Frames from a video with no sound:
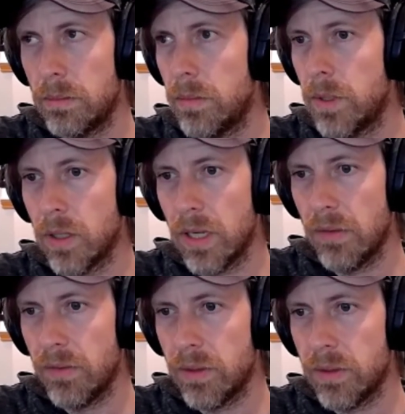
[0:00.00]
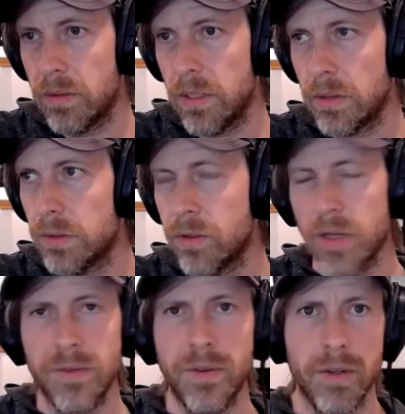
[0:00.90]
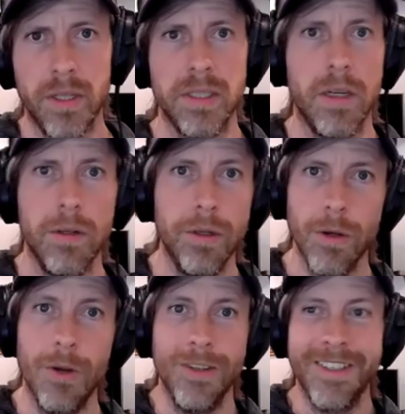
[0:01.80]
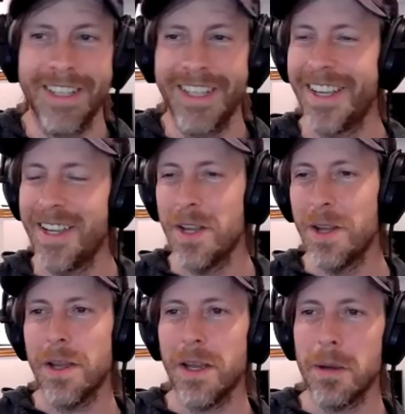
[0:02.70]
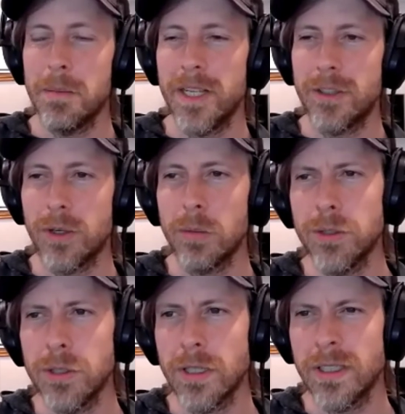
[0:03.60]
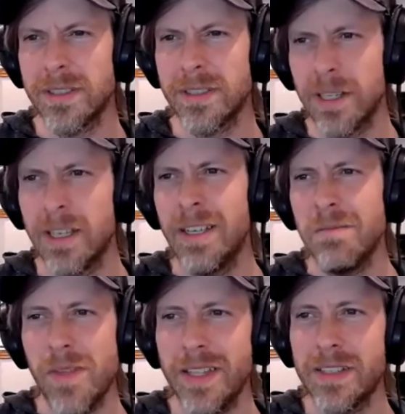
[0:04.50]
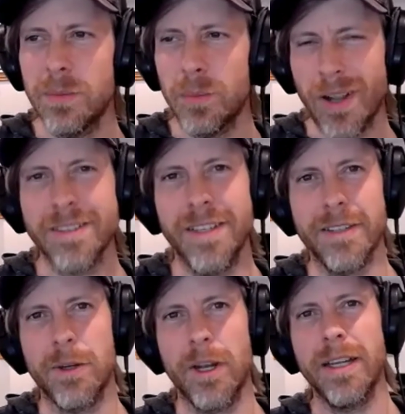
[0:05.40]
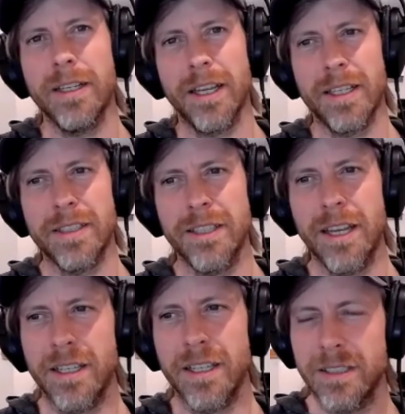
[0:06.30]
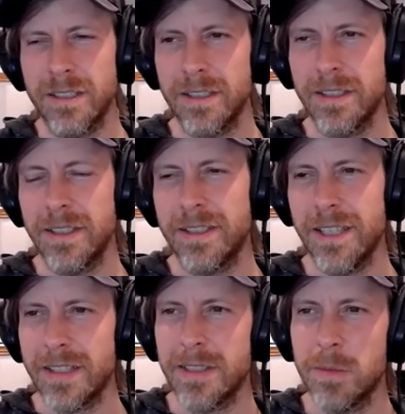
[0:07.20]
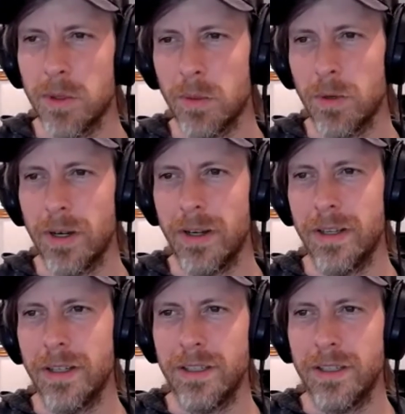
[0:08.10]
you're going to have to, sort of try to figure things out on your own. And troubleshooting it's a process, right? Like it's not something where,